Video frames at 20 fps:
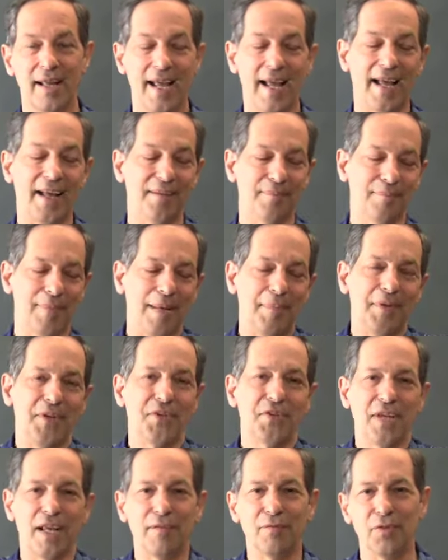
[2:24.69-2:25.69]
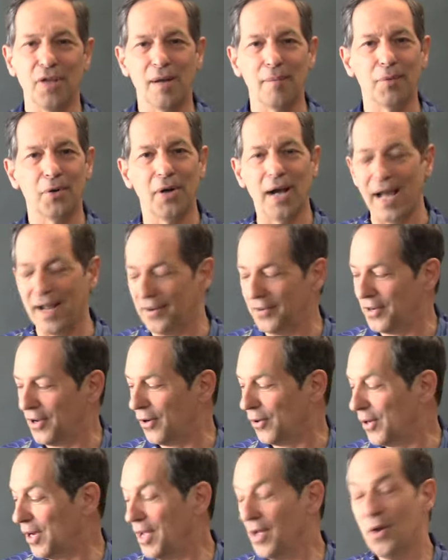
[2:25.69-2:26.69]
and maybe to save lumber, I don't
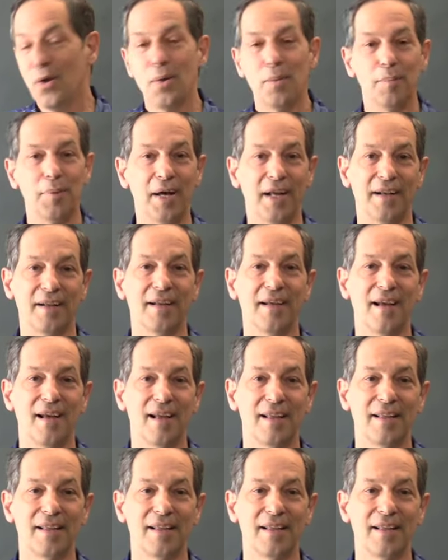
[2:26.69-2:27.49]
know. But